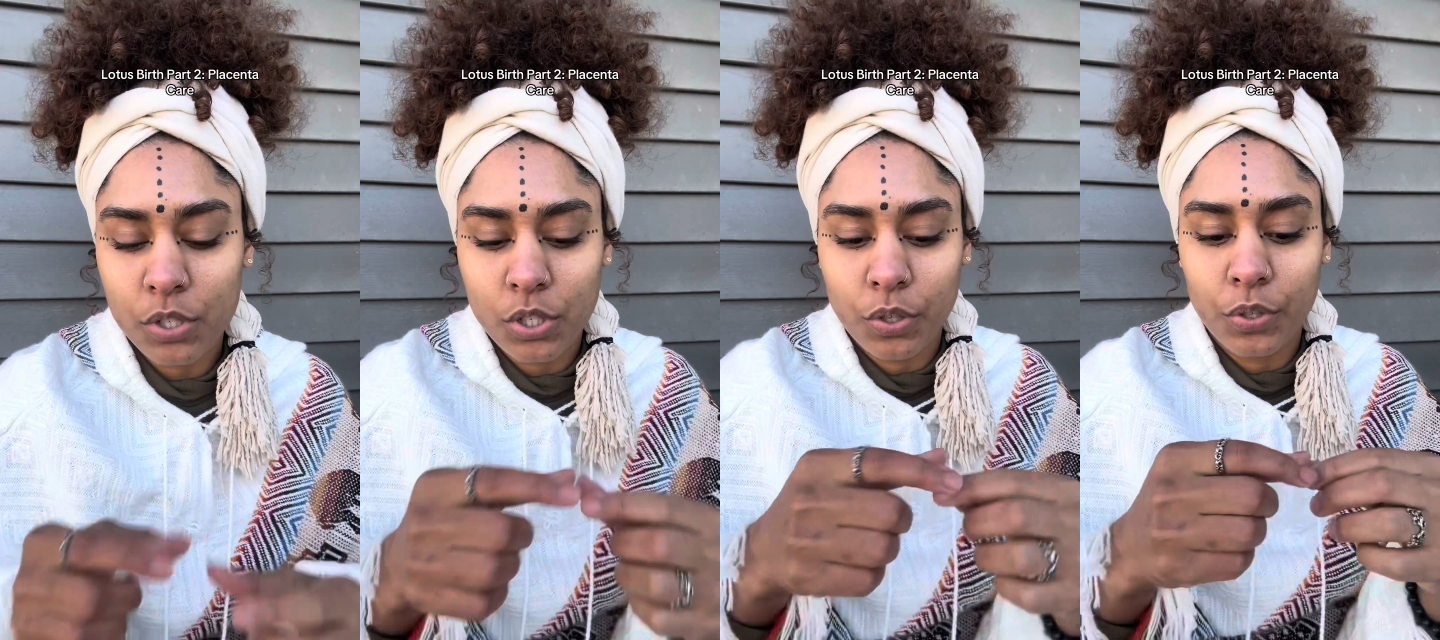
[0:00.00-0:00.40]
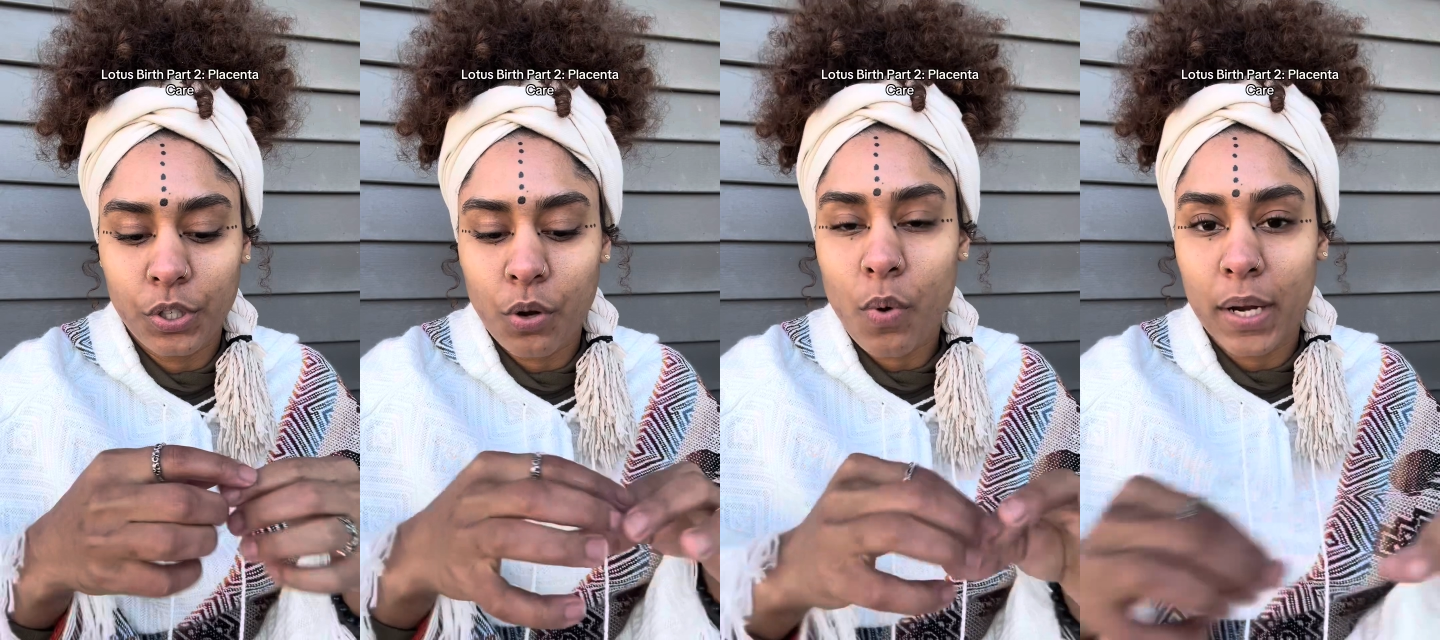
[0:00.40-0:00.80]
so you
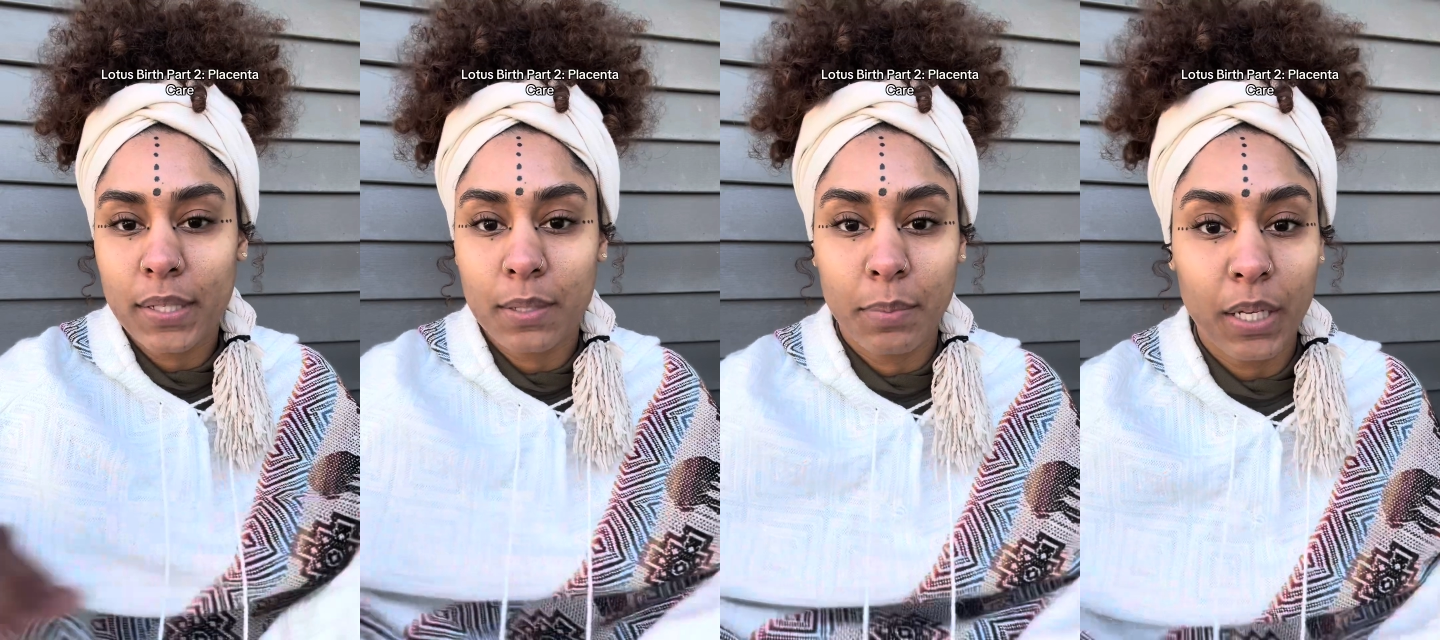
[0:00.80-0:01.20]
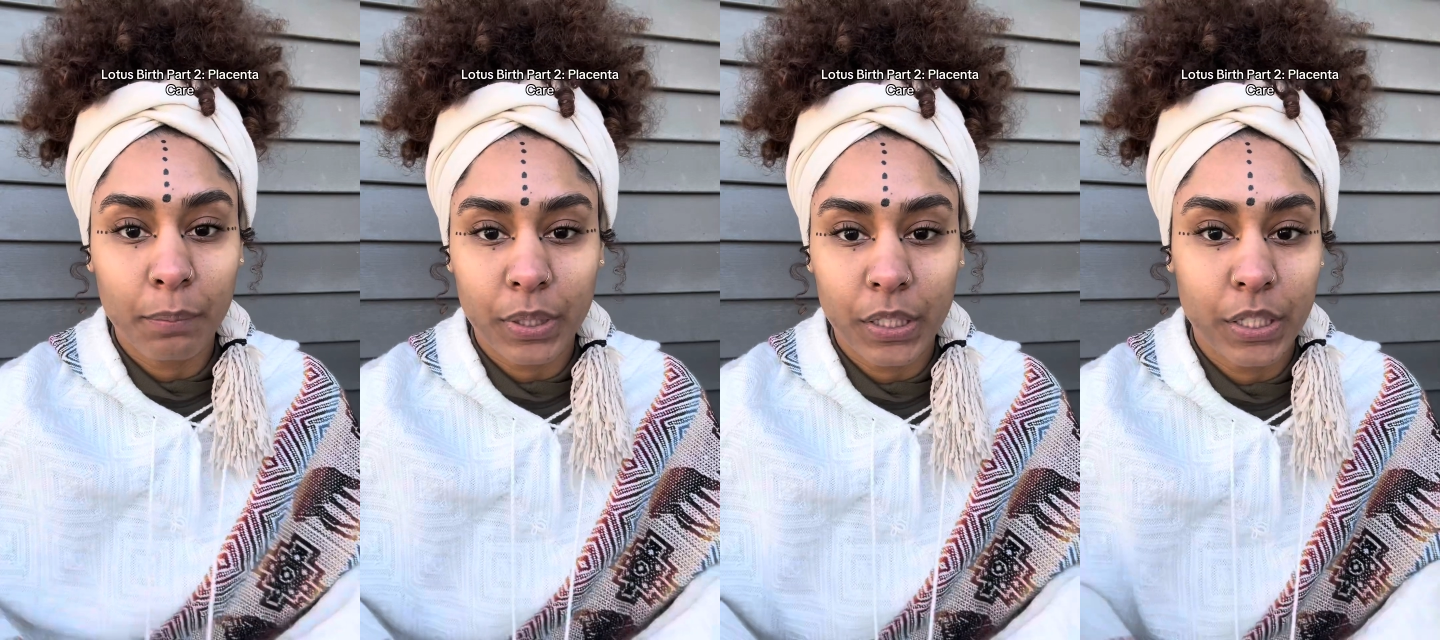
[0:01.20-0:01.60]
don't want it to be
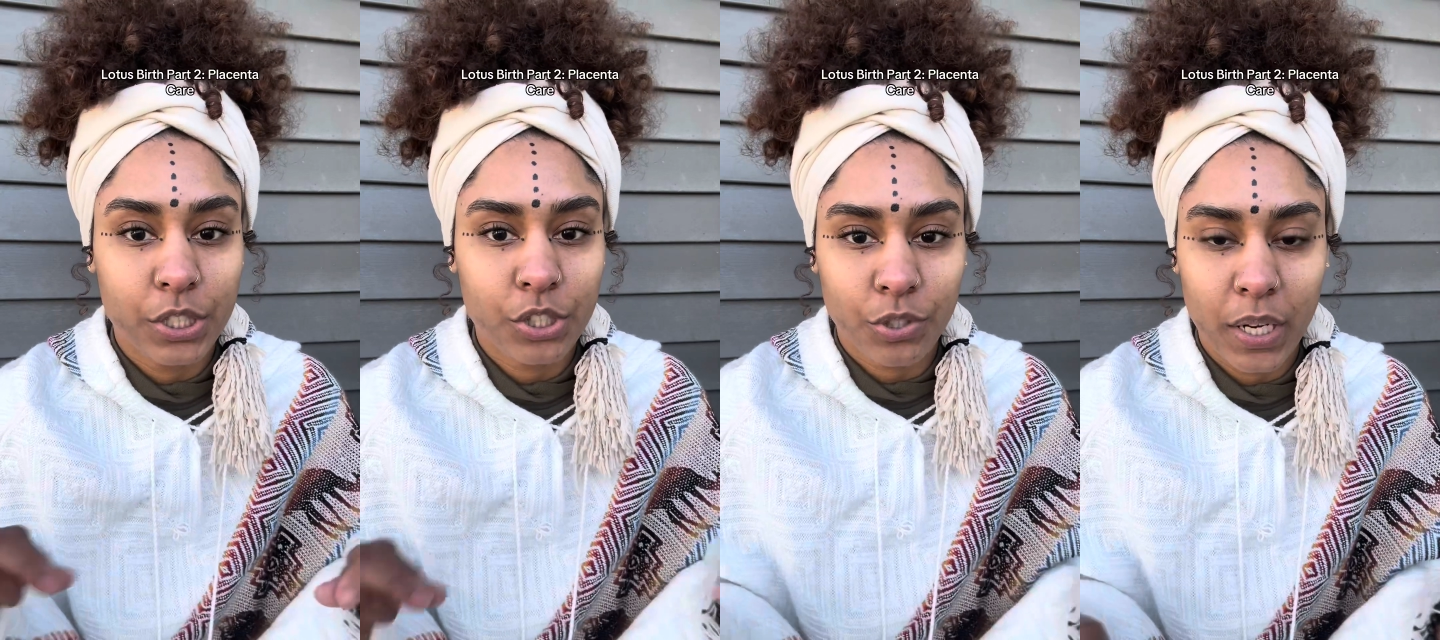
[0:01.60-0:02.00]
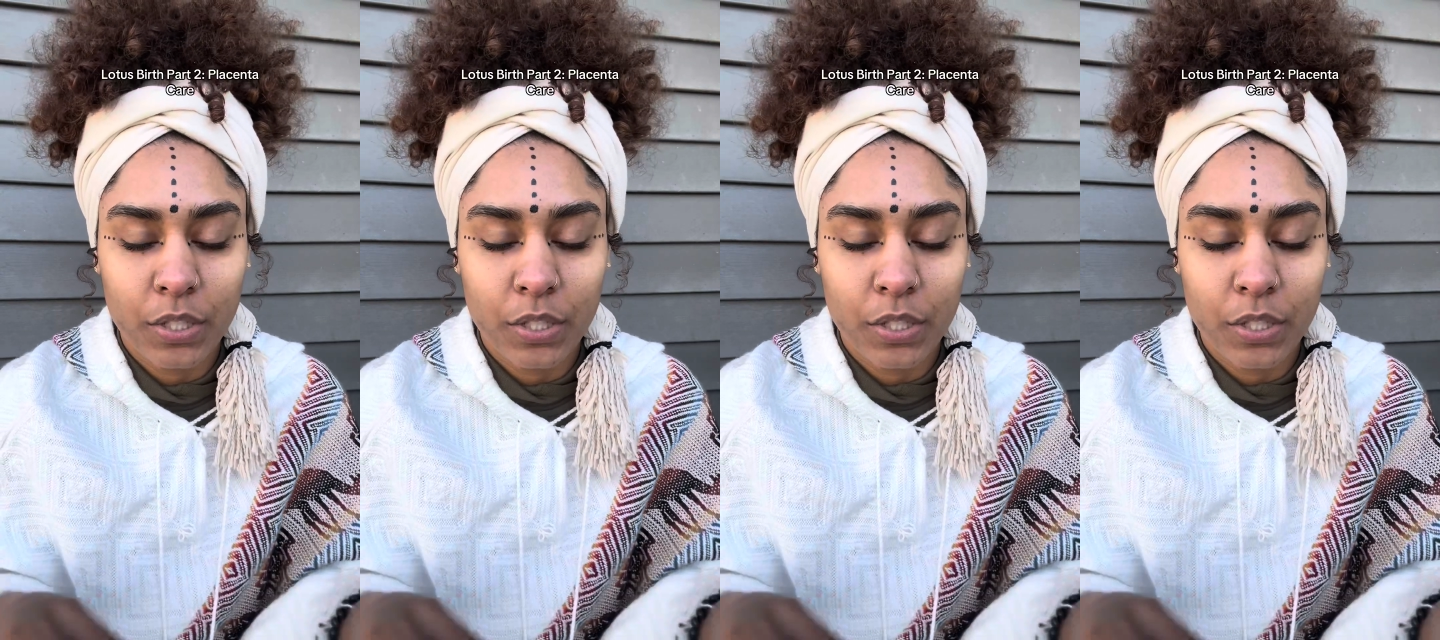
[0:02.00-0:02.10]
completely straight.